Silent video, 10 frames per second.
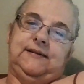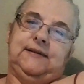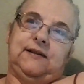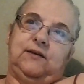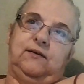
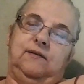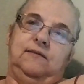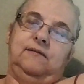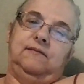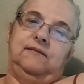So,
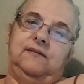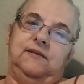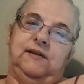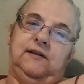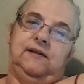
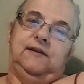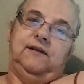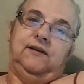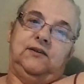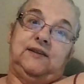
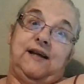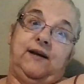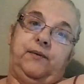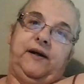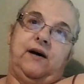looks
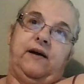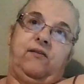like we got